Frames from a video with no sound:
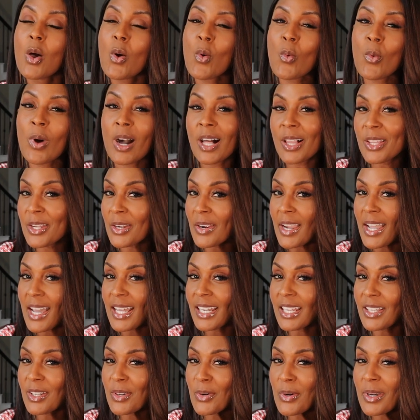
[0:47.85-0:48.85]
While you're
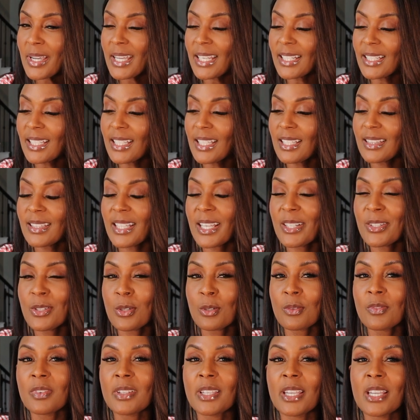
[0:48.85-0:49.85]
at it, go ahead and hit that
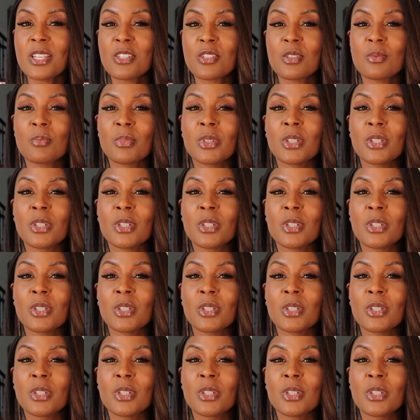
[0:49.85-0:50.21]
notification